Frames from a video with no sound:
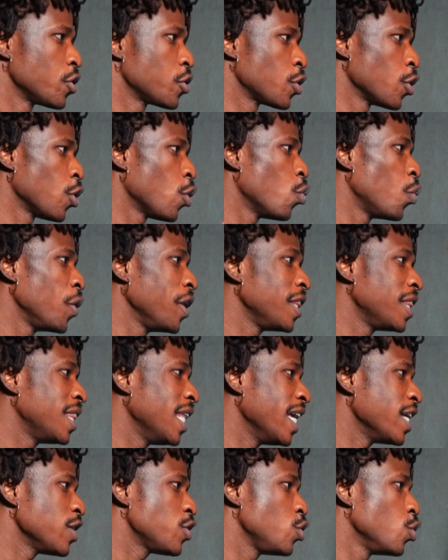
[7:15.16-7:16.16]
So with
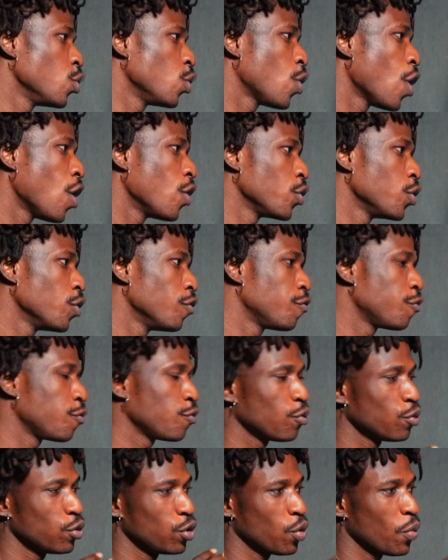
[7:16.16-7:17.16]
this, you
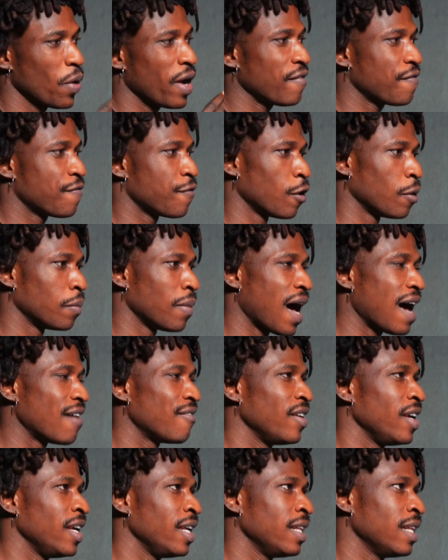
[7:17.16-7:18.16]
went from
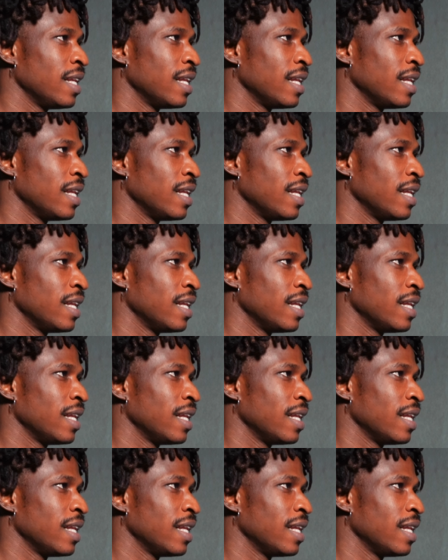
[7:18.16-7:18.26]
having.